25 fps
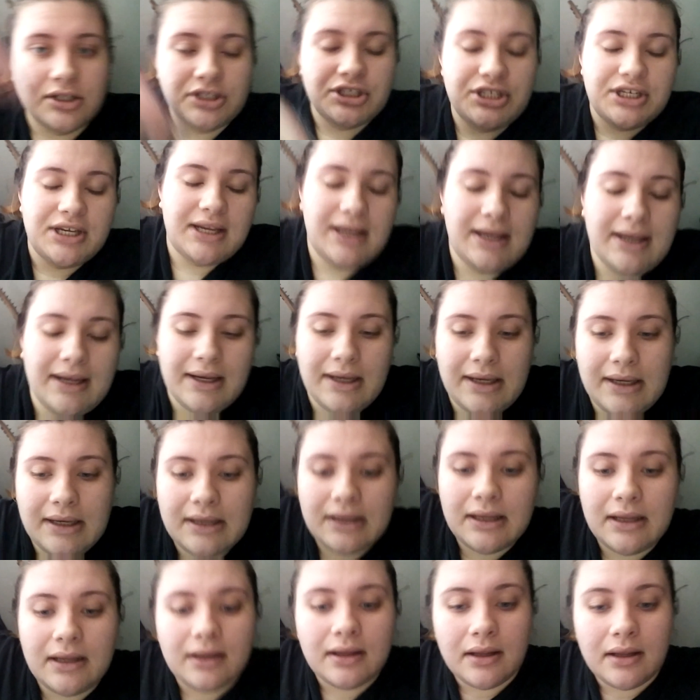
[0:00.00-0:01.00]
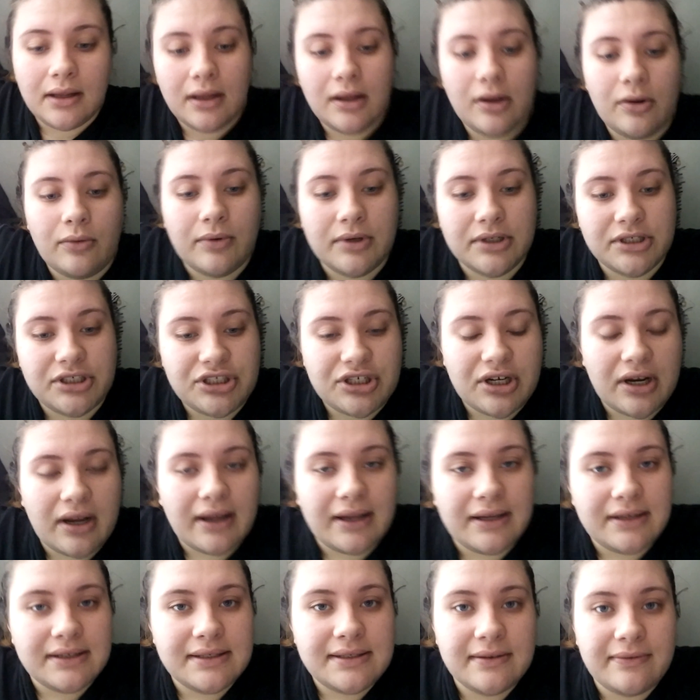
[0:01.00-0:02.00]
she was
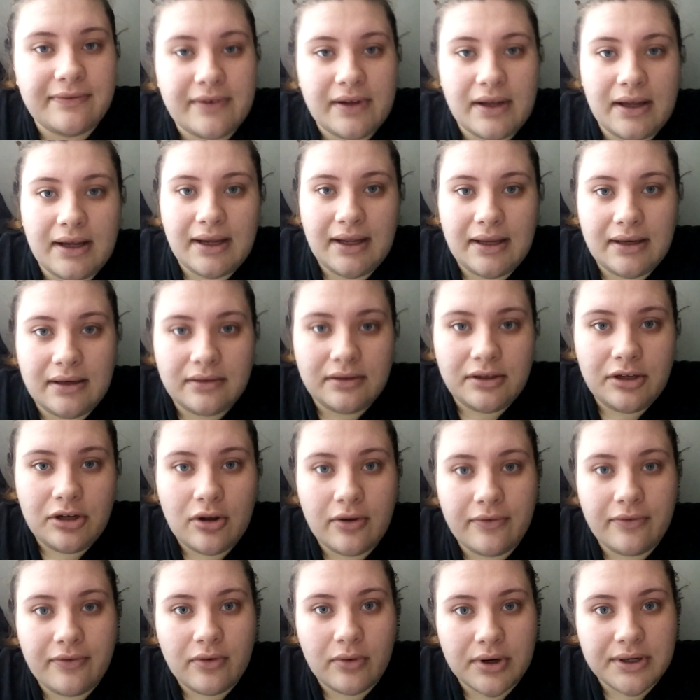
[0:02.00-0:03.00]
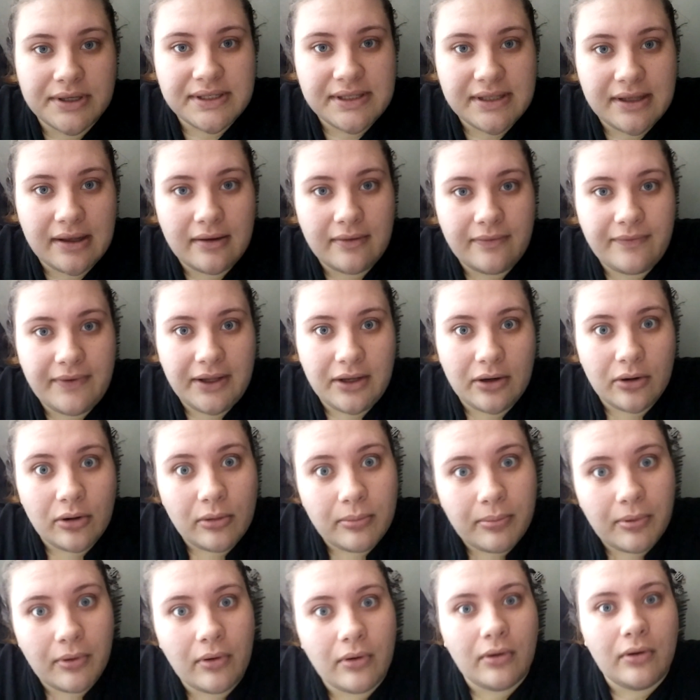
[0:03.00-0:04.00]
trying to find, you know, of course, the fetal
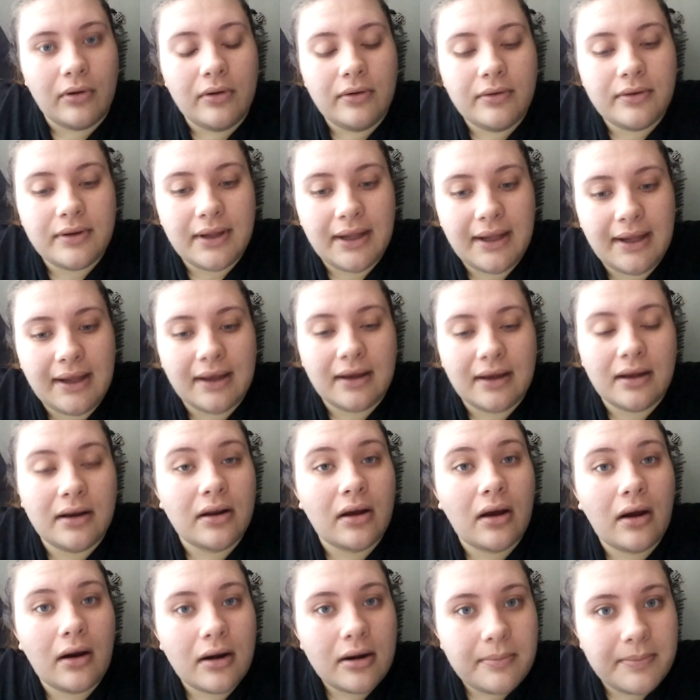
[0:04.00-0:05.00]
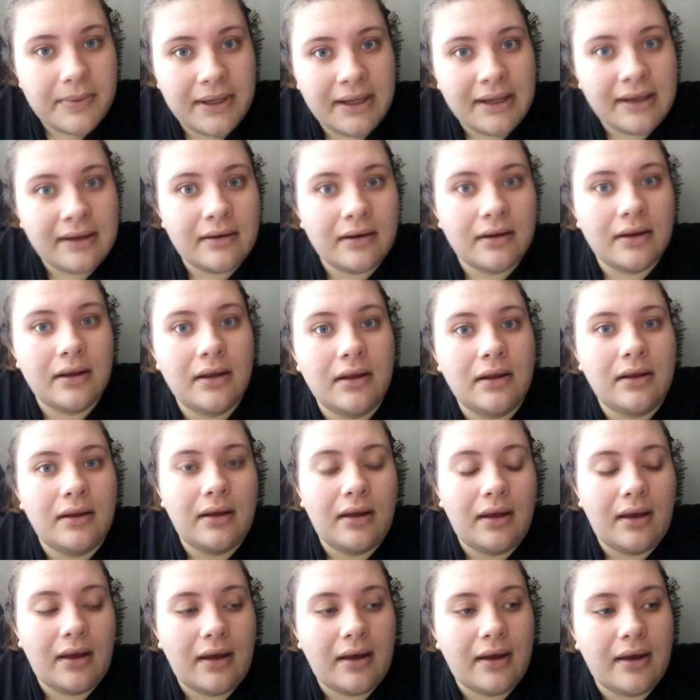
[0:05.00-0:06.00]
pole and a heartbeat,
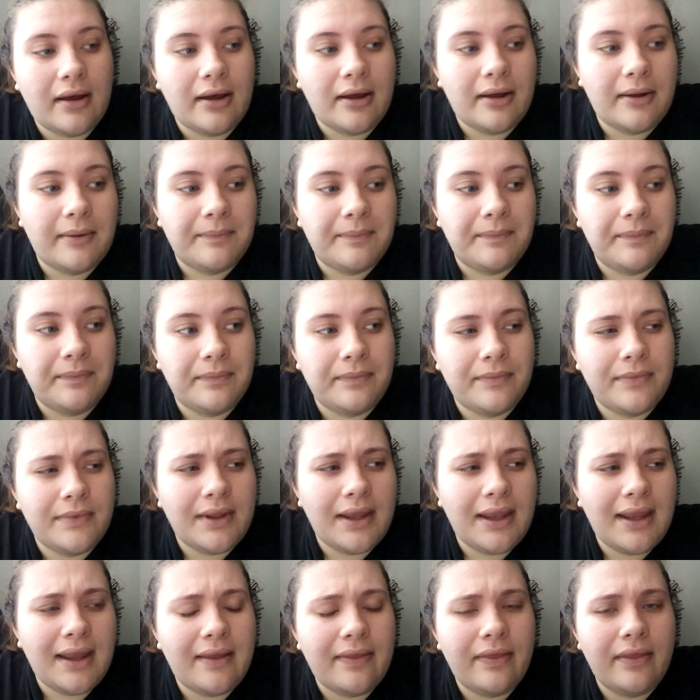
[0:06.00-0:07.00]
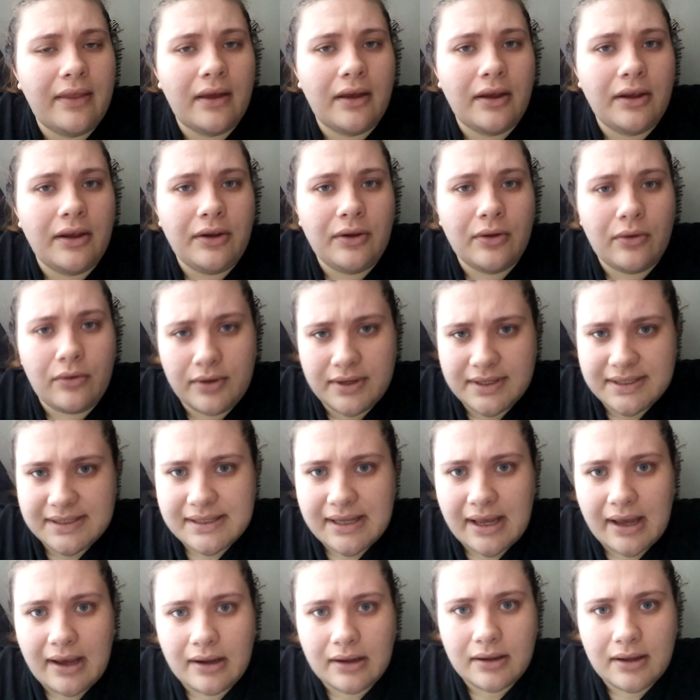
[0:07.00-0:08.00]
um, and the yolk
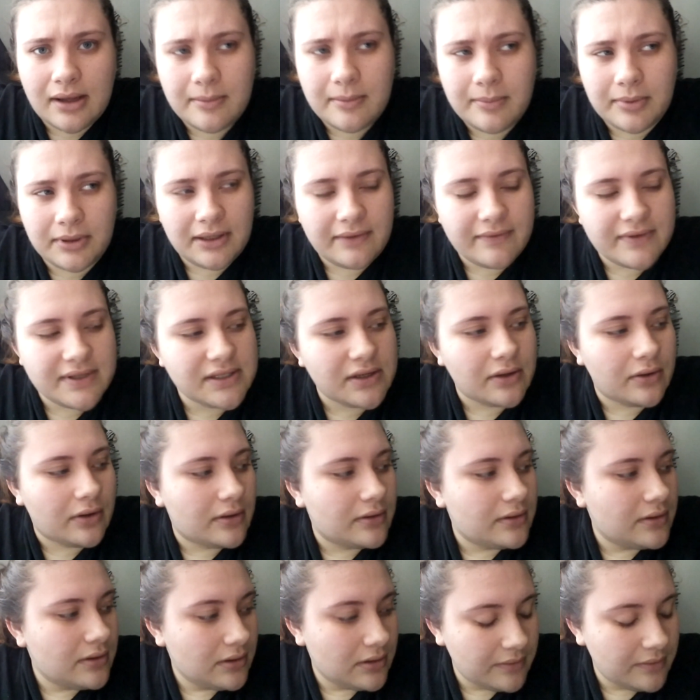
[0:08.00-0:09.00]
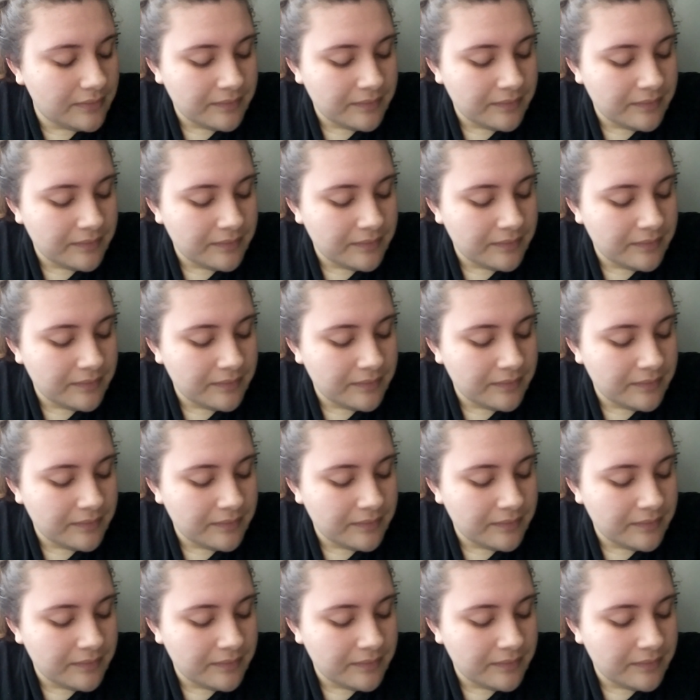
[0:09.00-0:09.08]
sac, I believe it's called.